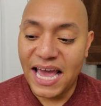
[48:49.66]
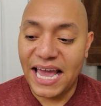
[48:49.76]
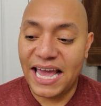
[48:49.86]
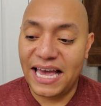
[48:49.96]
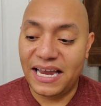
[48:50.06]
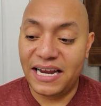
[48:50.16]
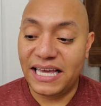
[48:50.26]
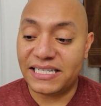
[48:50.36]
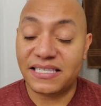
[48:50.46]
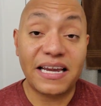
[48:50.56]
and
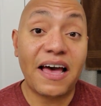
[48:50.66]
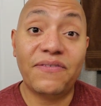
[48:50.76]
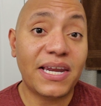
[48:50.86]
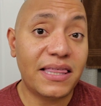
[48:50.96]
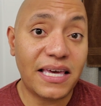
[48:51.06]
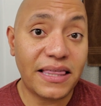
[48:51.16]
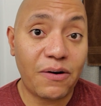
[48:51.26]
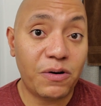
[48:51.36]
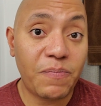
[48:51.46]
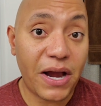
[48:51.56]
it doesn't have anything that
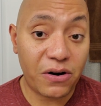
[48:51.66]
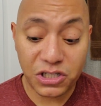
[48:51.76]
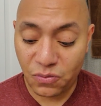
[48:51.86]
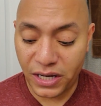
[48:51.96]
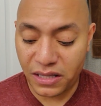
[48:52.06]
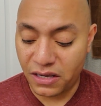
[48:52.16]
would perish quickly.